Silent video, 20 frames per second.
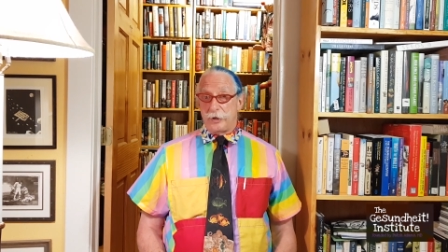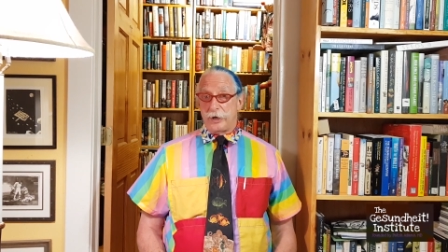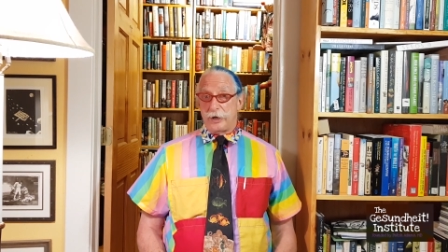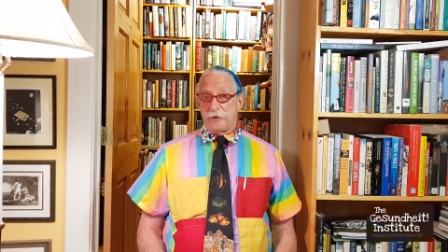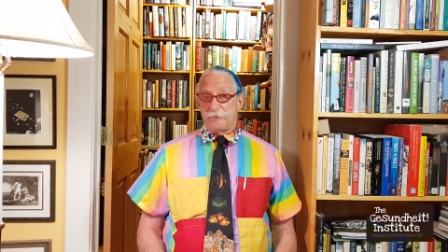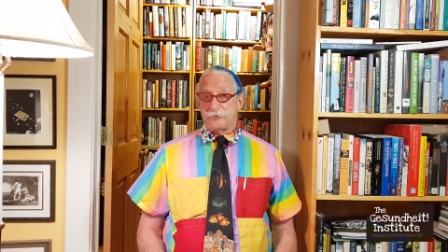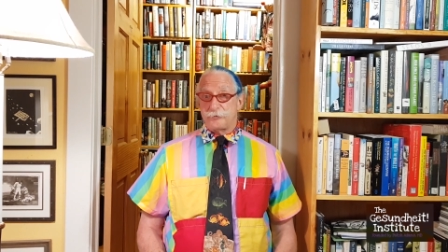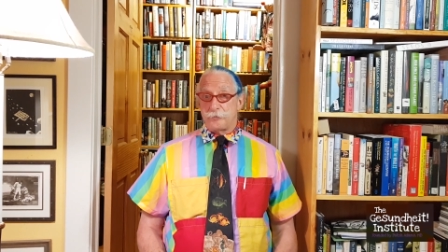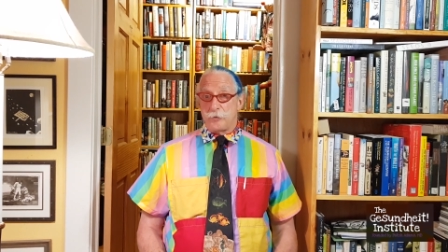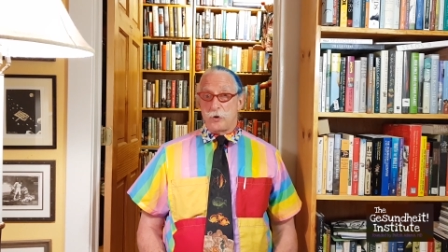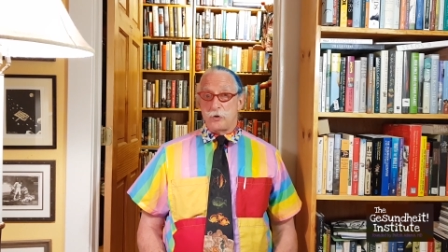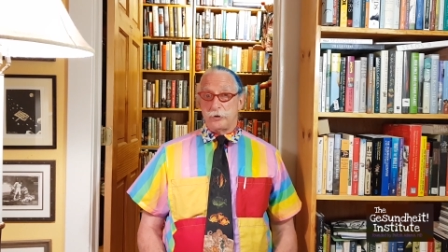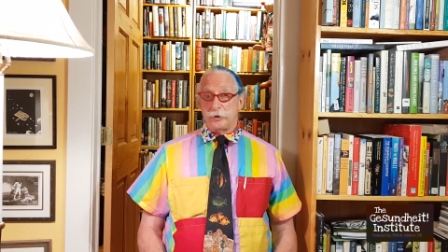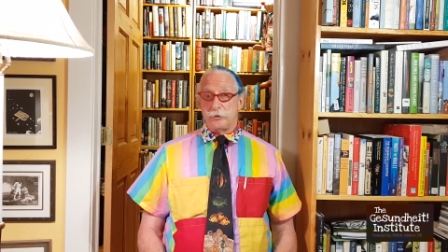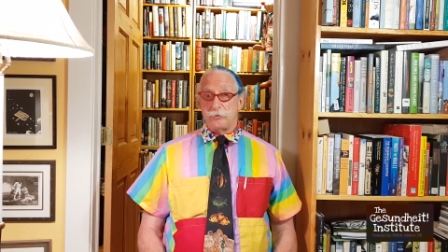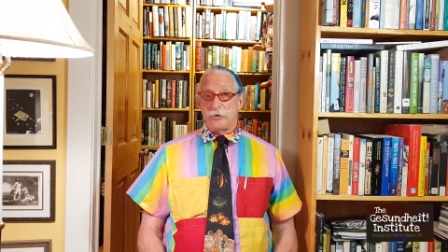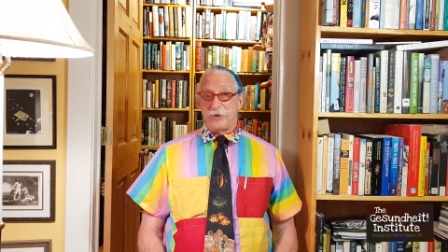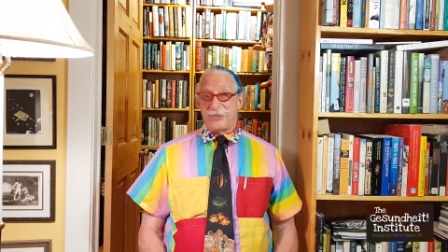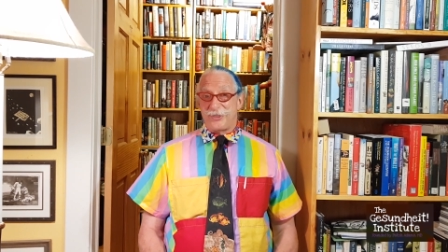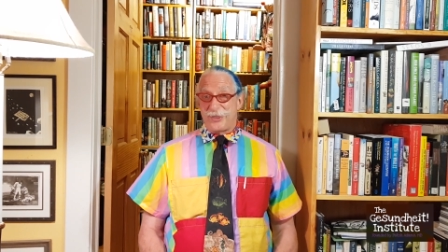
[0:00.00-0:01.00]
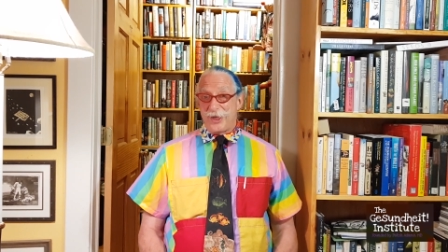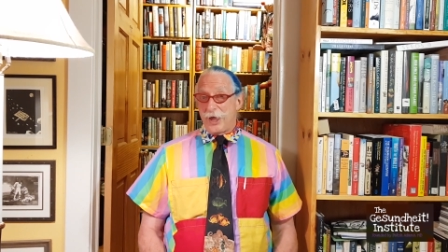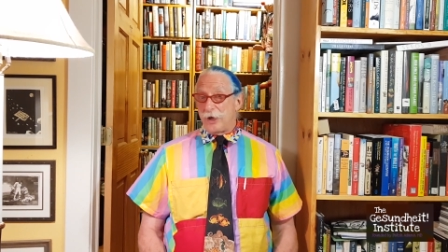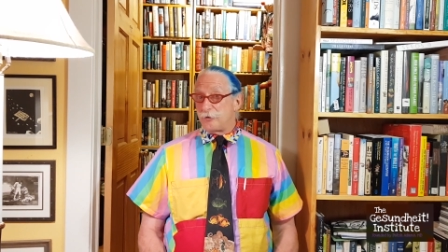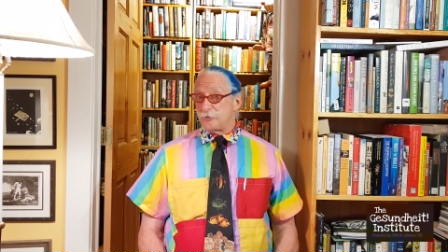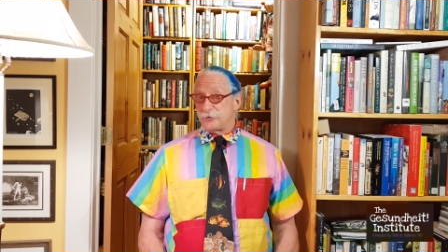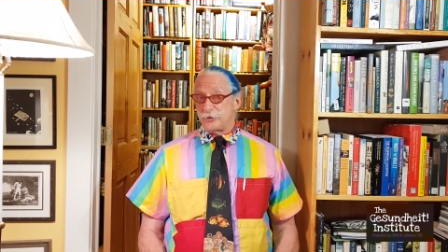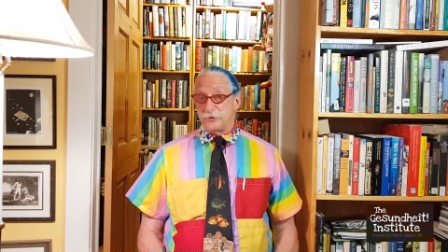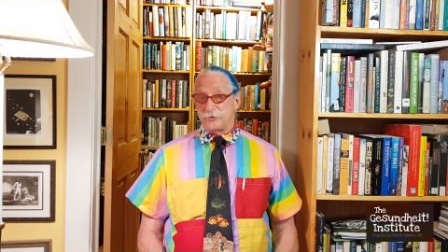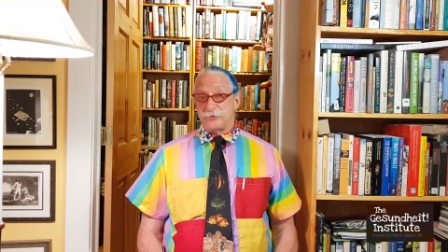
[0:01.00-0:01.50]
and I've spoken with
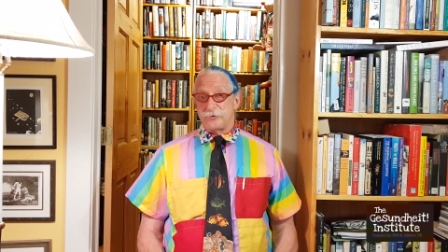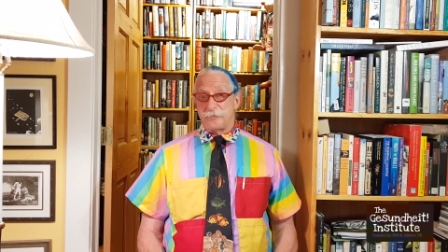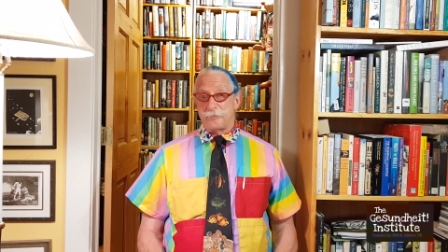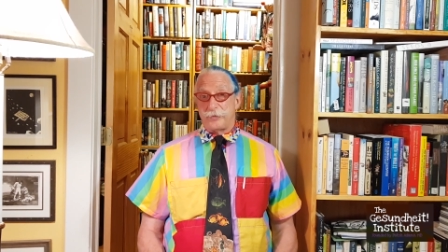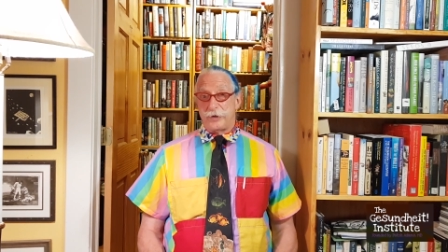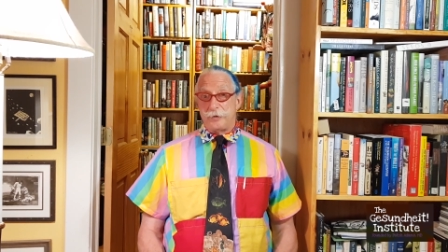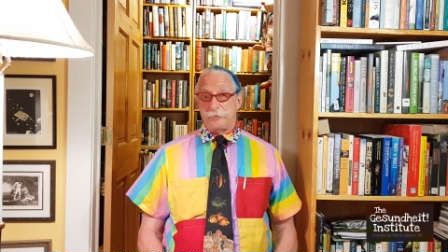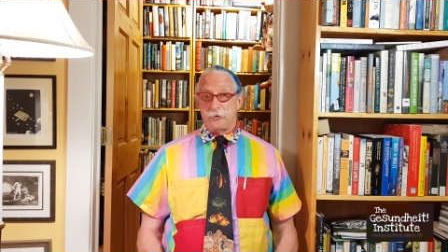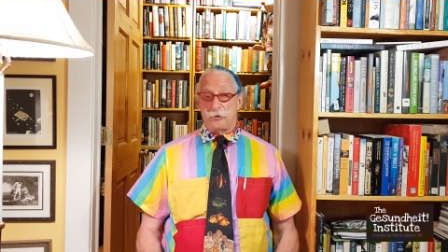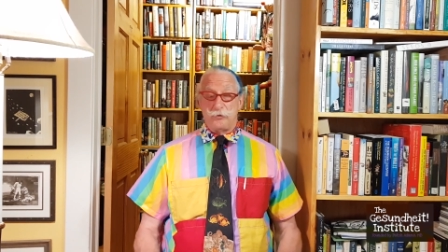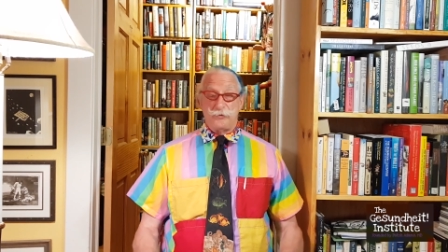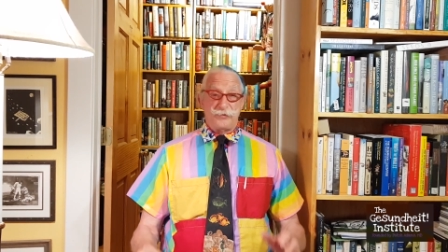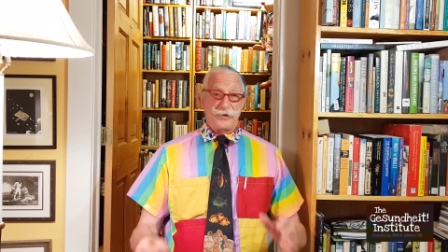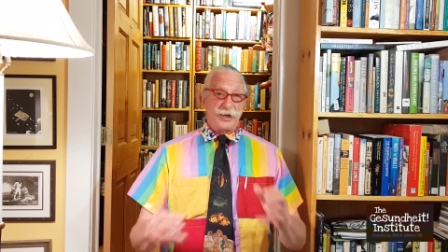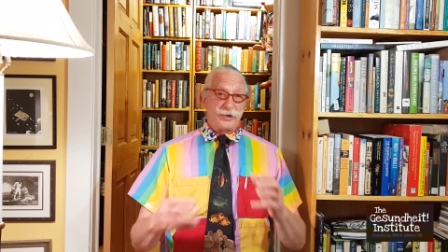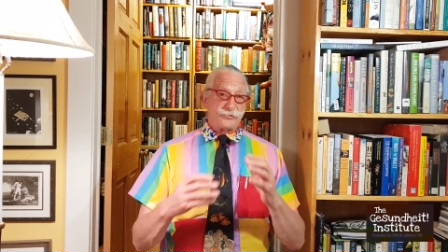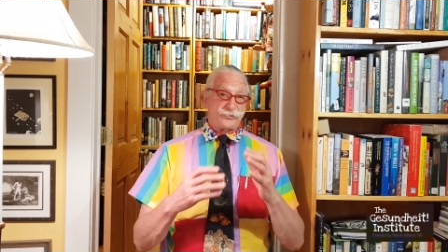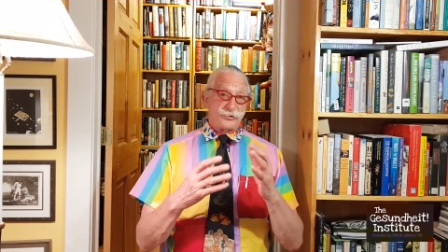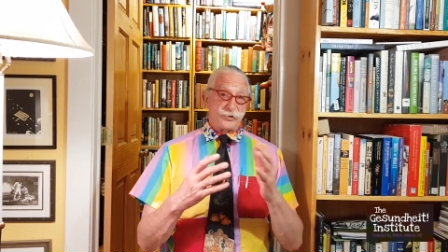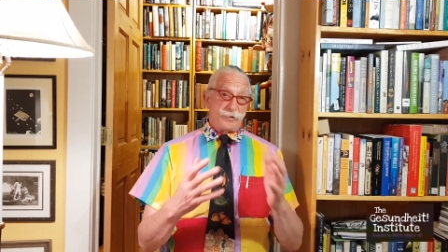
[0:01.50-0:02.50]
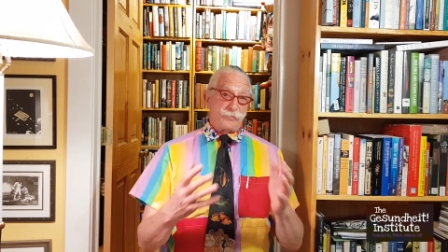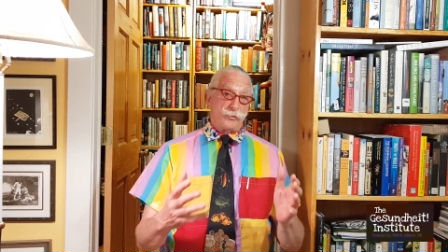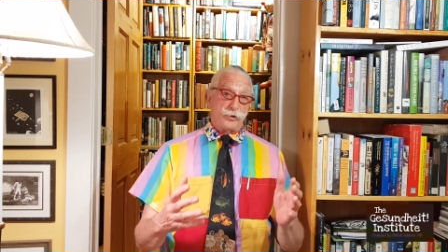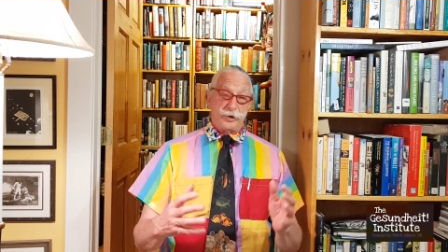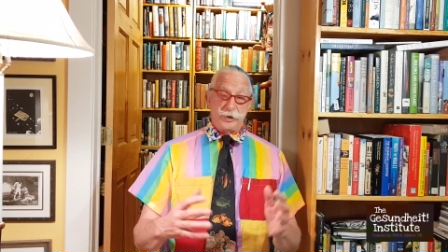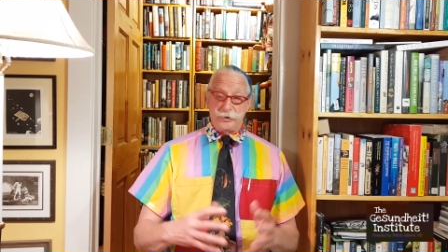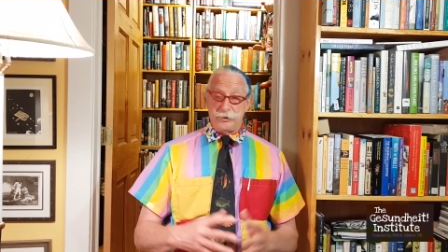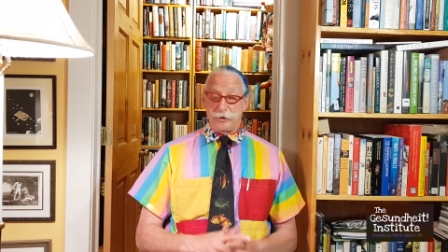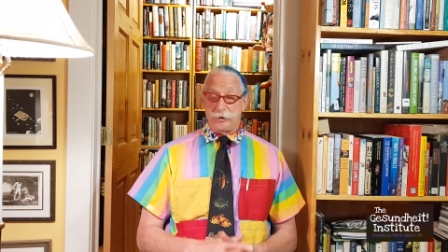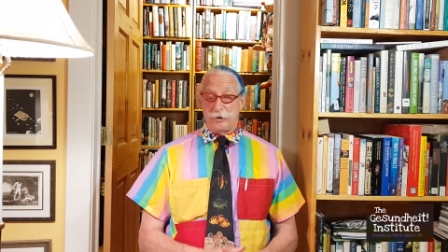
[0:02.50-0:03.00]
thousands of people who've had
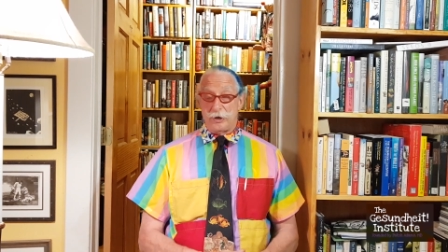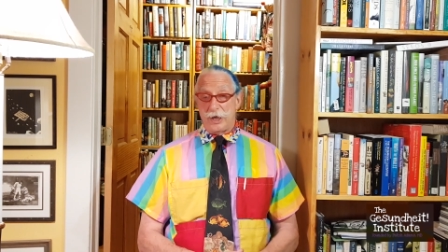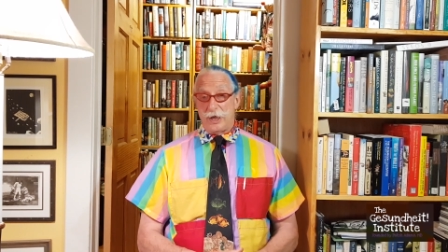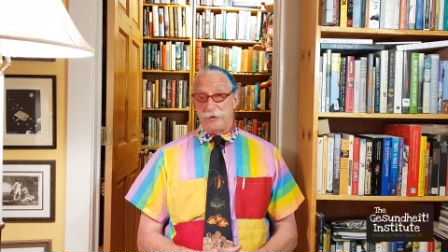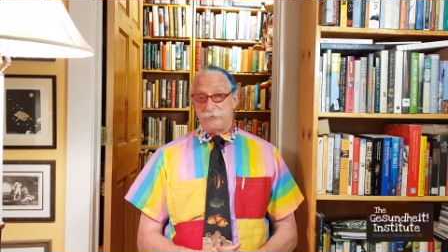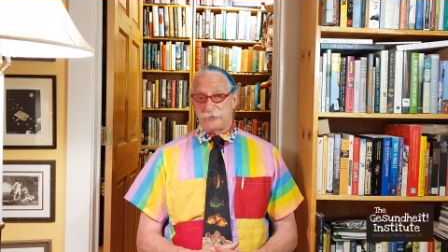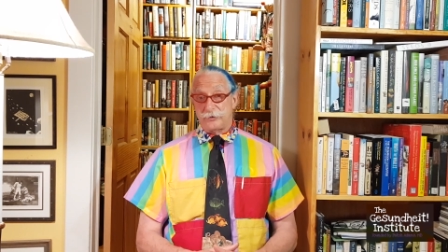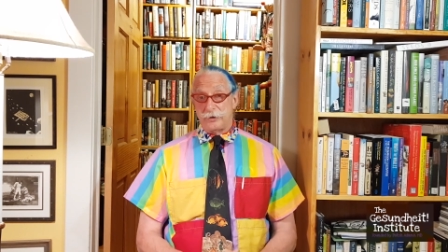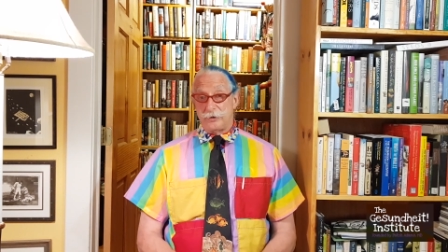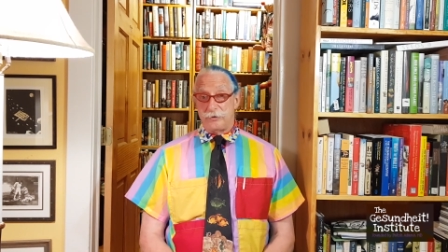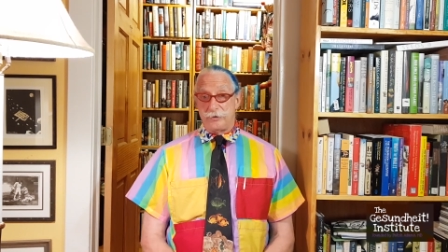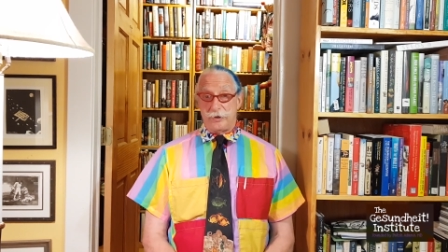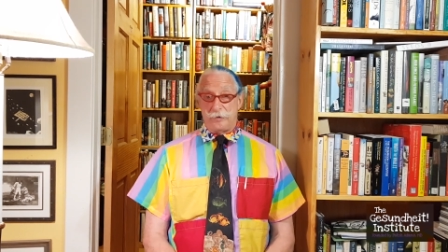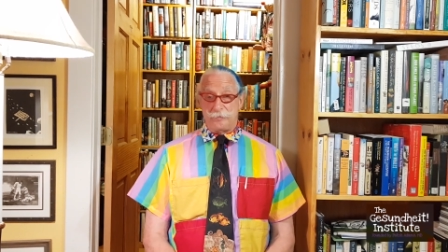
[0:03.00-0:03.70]
someone in their life kill